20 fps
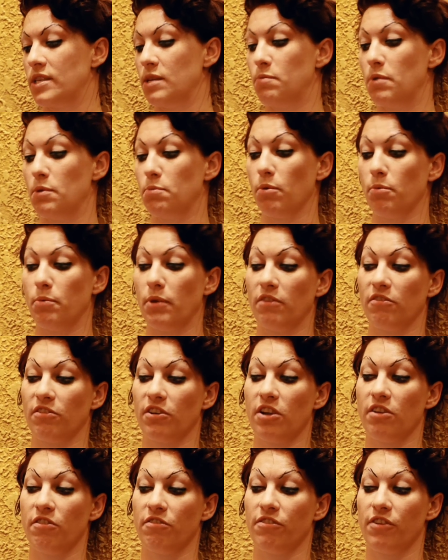people being
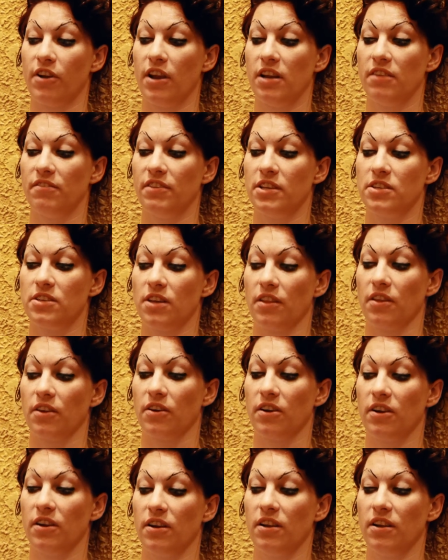very afraid of each
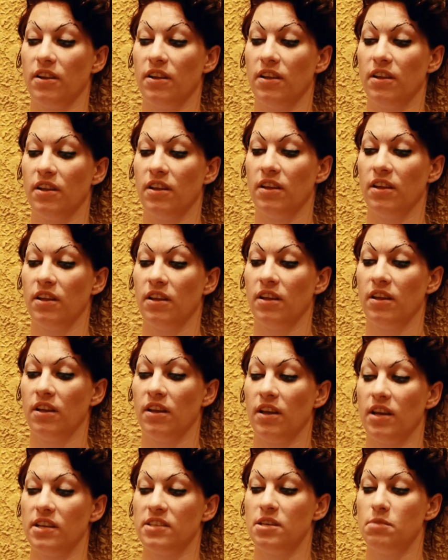other.
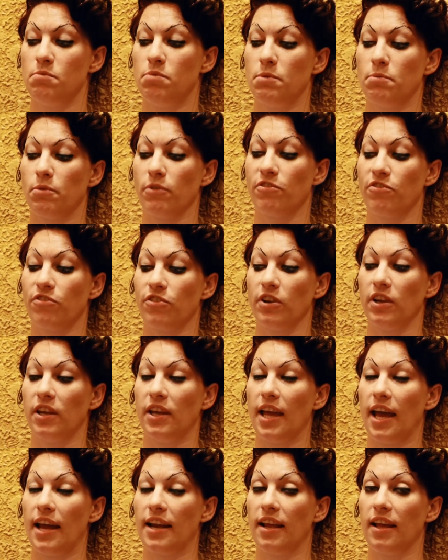I see people
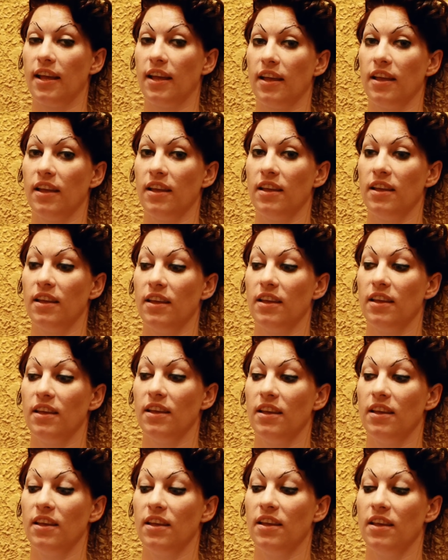forgetting
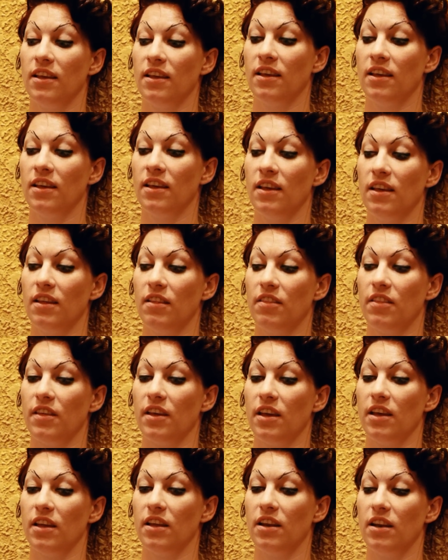
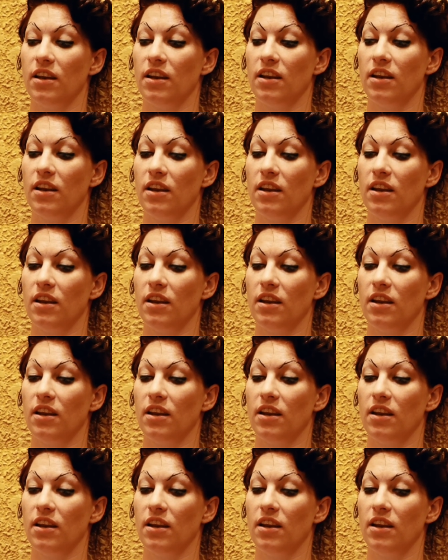that